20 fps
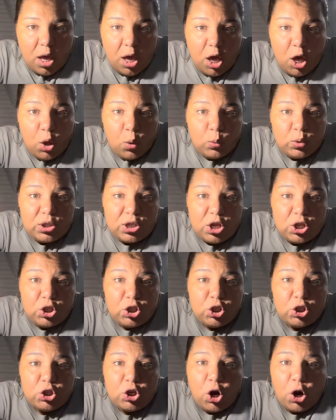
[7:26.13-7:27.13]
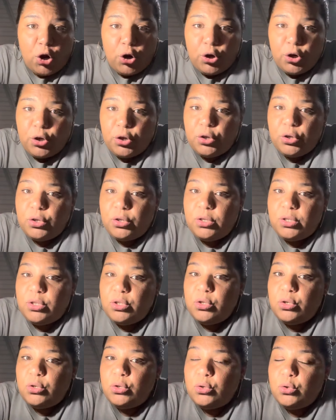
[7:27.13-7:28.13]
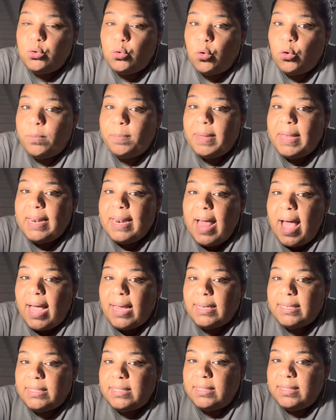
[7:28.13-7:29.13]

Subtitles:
It was a dark, stormy night.